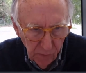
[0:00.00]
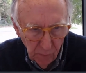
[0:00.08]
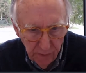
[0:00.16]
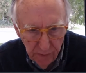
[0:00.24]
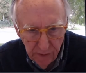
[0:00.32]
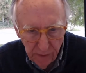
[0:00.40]

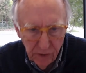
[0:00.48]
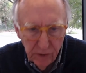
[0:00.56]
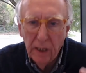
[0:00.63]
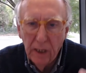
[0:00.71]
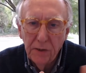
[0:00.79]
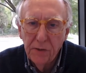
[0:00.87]
we
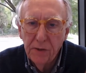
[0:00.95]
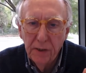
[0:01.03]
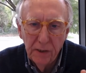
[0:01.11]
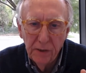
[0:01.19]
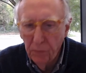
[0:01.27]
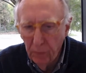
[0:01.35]
digitize
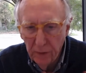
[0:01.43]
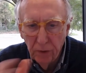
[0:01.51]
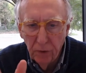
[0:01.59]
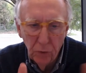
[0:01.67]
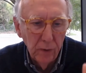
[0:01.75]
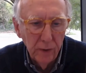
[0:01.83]
things and we
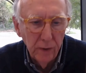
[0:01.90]
could do